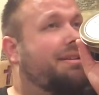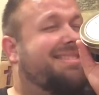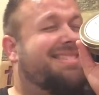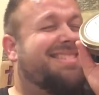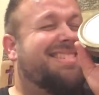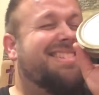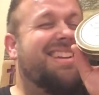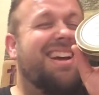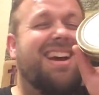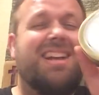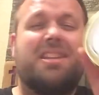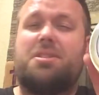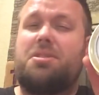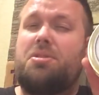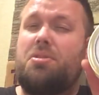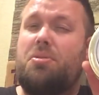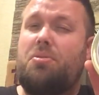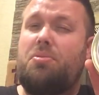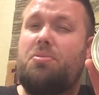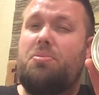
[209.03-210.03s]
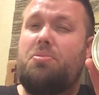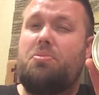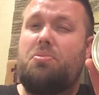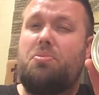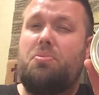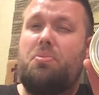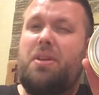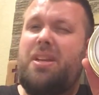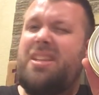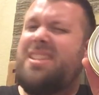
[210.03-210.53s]
It's not
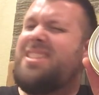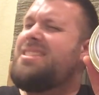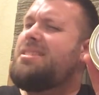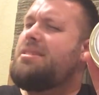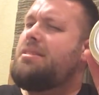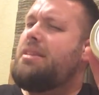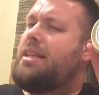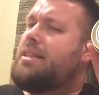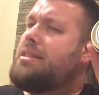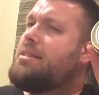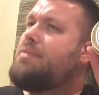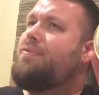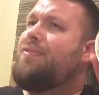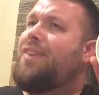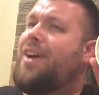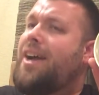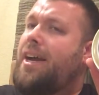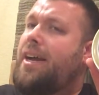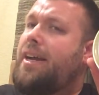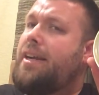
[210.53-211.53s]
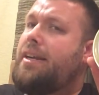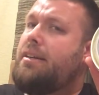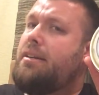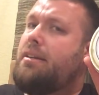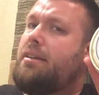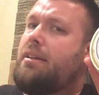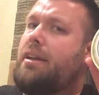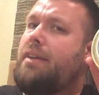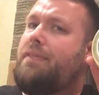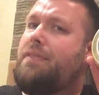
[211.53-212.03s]
so... It's
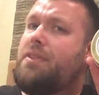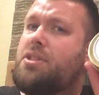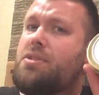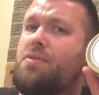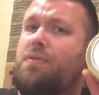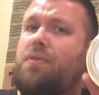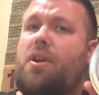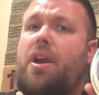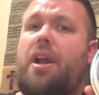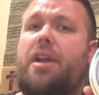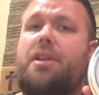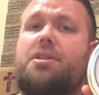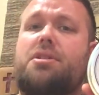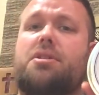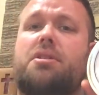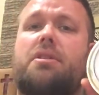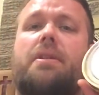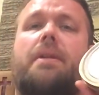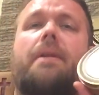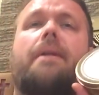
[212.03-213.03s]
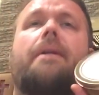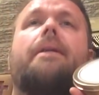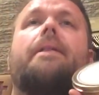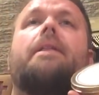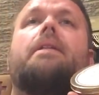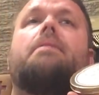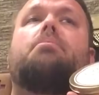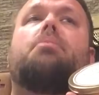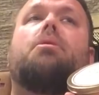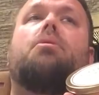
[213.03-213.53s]
fine if it's fresh,
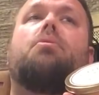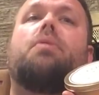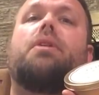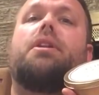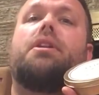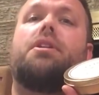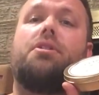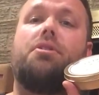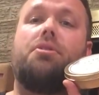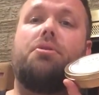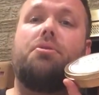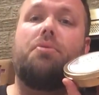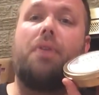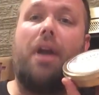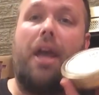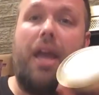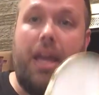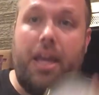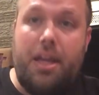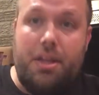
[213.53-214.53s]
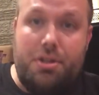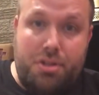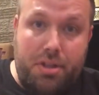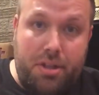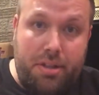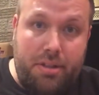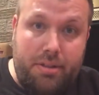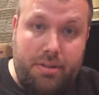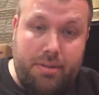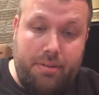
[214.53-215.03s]
but when you age
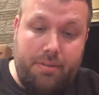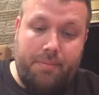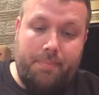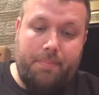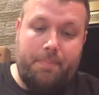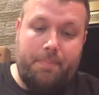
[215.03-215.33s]
it,